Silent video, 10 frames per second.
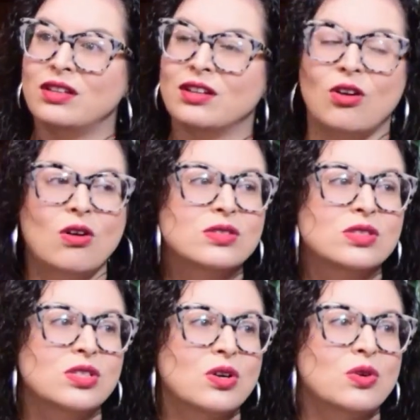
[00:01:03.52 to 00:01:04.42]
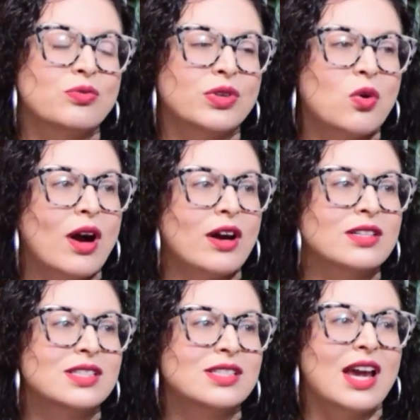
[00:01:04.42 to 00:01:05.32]
they're also
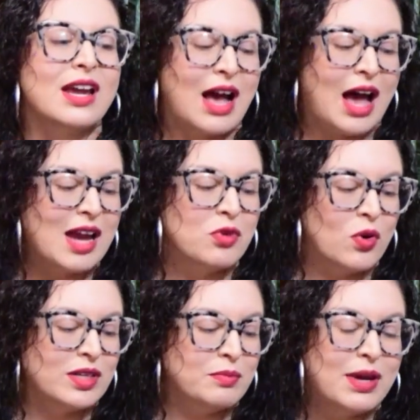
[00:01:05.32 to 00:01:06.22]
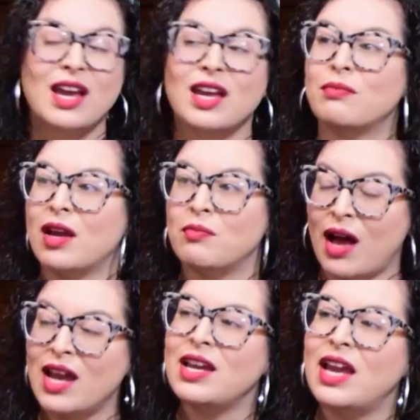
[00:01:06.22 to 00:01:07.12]
required to say, I am going to pay my
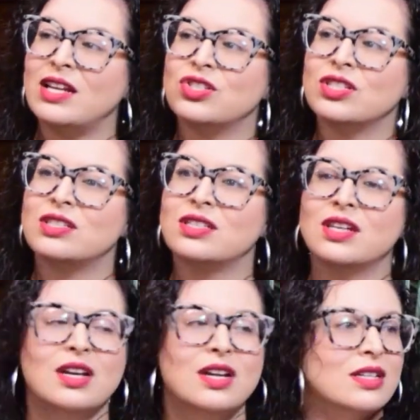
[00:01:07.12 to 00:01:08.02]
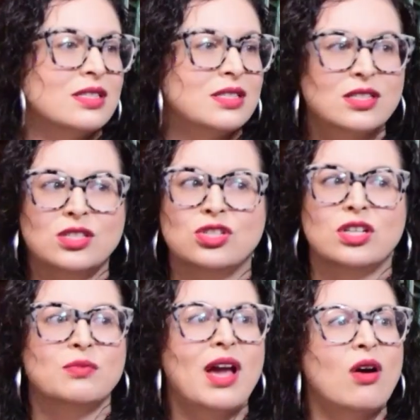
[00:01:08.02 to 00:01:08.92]
buying agent such and
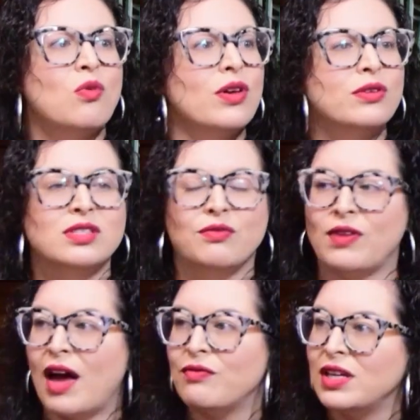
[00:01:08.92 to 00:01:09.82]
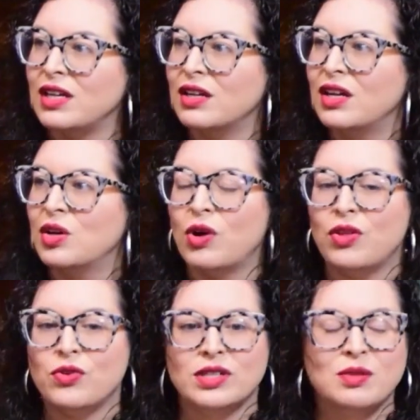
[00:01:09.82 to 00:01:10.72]
such amount, whether it's a flat fee,
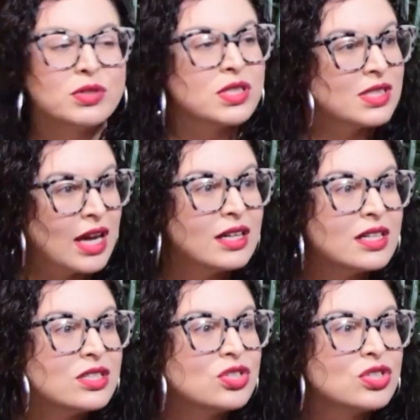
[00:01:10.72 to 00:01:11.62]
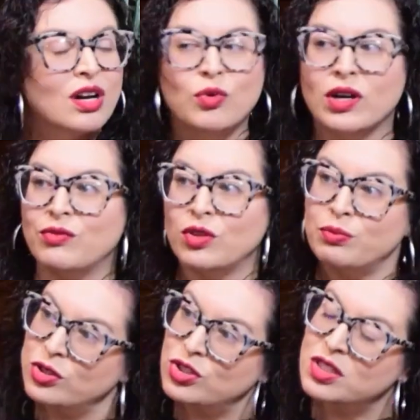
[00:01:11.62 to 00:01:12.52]
whether it's a percentage of whatever
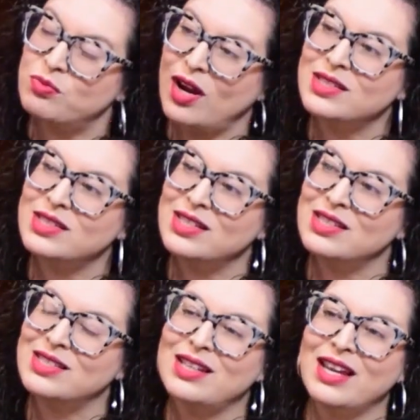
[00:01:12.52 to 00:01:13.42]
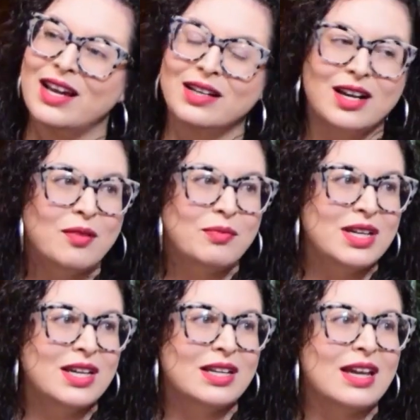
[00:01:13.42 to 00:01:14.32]
the purchase price is. They got to
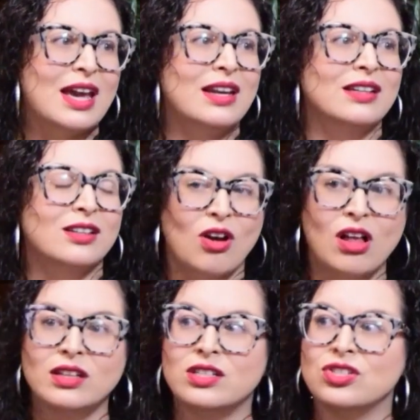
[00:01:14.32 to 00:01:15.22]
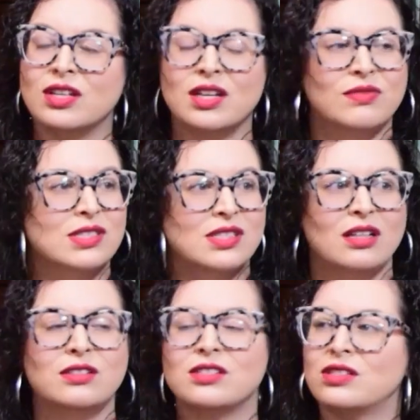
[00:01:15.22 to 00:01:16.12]
come in and acknowledge that if the
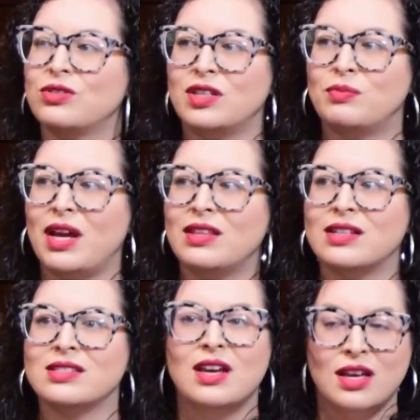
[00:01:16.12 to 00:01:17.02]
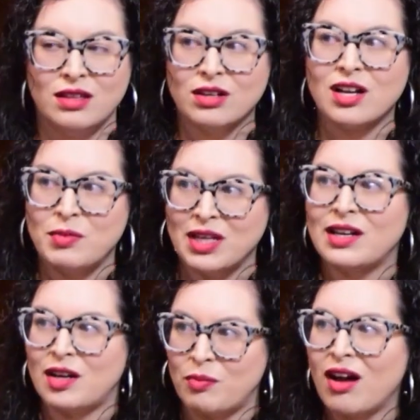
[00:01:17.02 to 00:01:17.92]
seller doesn't agree to pay this, they're coming
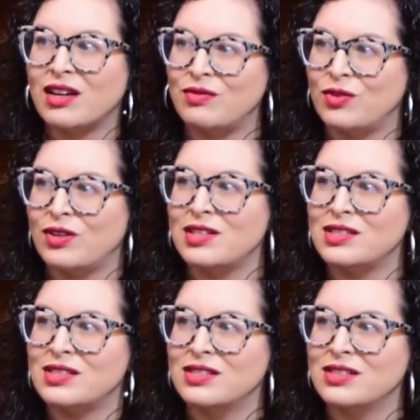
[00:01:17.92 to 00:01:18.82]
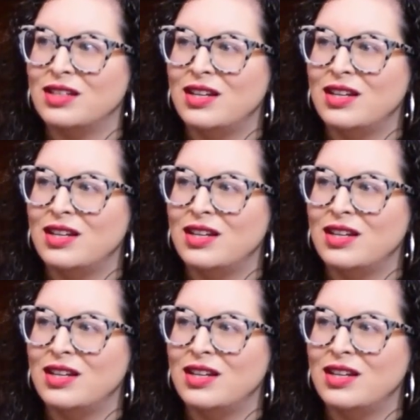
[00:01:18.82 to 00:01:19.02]
in out of pocket for this.